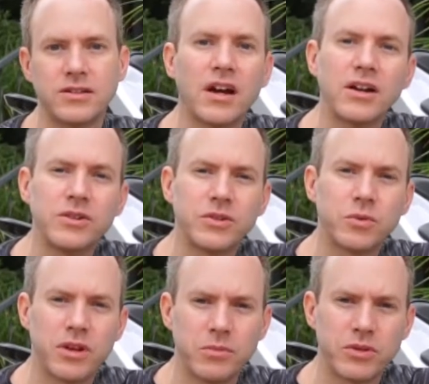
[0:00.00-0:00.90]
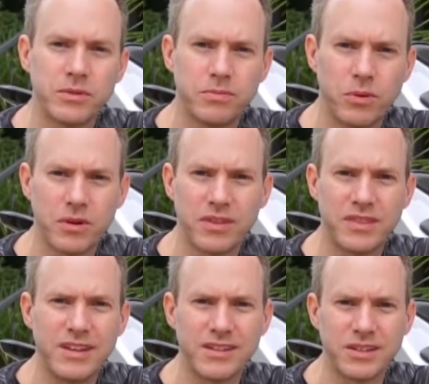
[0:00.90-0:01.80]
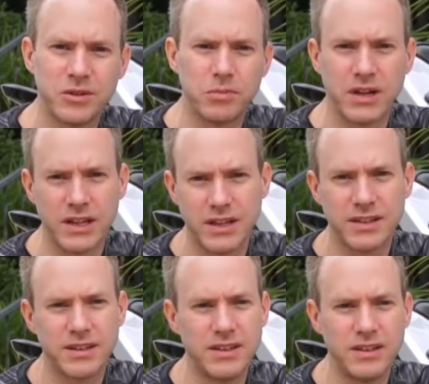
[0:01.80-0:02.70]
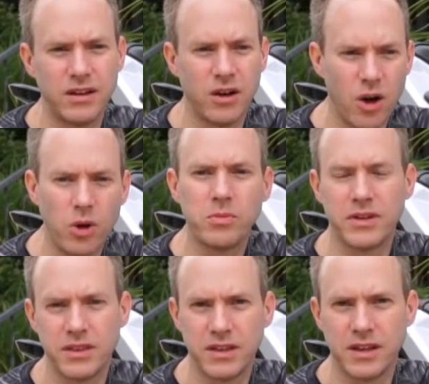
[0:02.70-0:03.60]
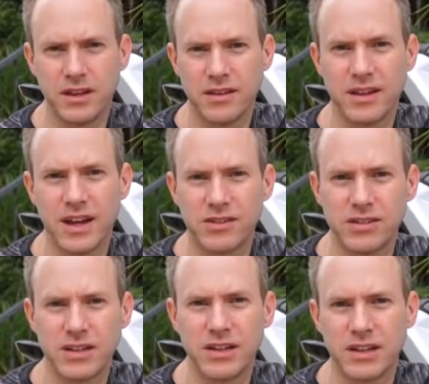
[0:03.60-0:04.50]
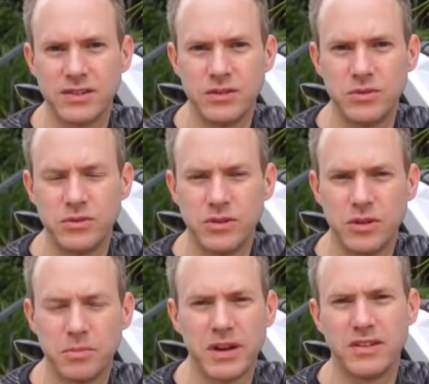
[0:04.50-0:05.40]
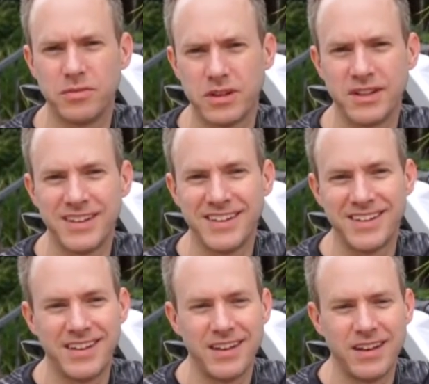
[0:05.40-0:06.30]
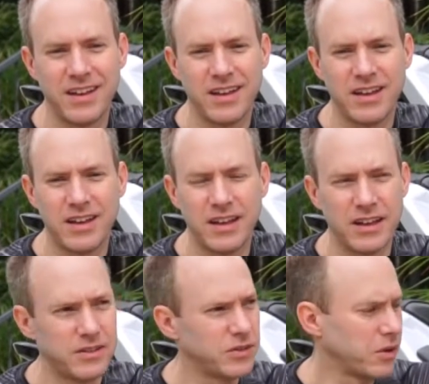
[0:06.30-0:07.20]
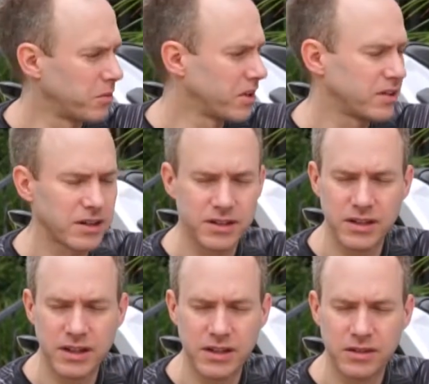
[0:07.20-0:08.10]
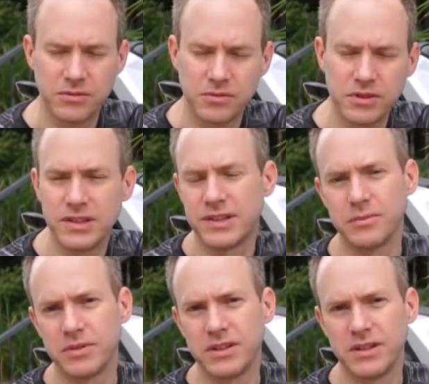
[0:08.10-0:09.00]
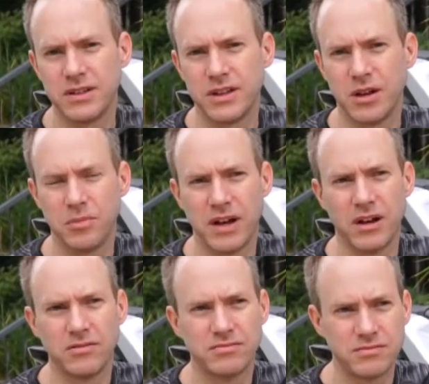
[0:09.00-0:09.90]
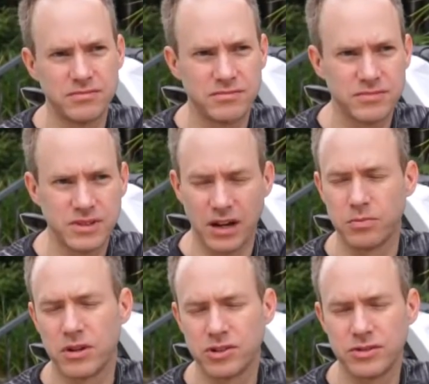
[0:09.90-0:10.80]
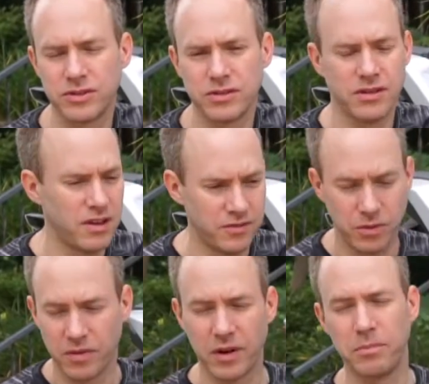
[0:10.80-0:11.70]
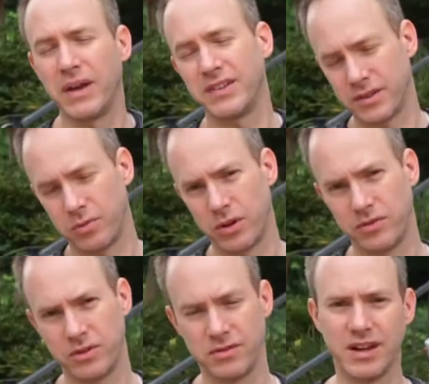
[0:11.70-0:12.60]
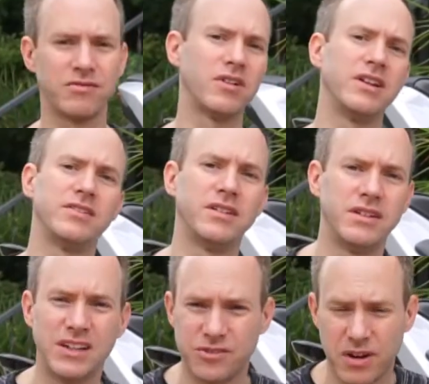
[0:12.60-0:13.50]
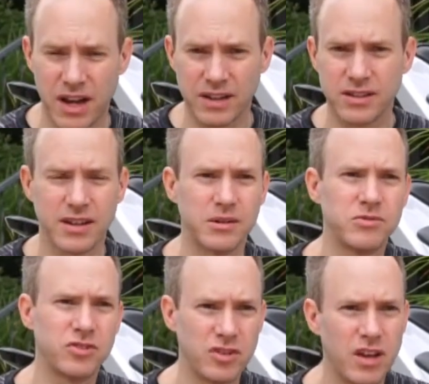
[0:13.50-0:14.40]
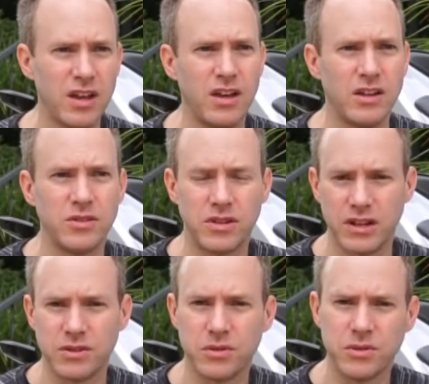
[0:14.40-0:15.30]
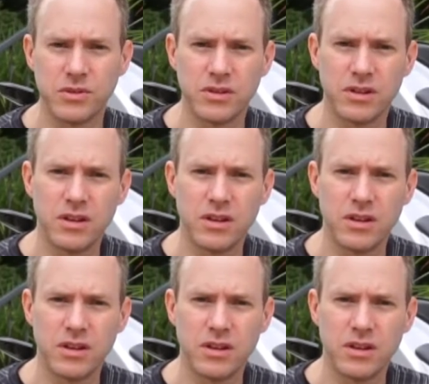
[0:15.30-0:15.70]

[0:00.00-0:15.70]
Tires are one of the most important things in your bike. It's the only thing that actually connects you to the pavement. So I want to talk today really simply about tire pressures from a very basic point of view, not racing, not drag setup, just your daily cruise,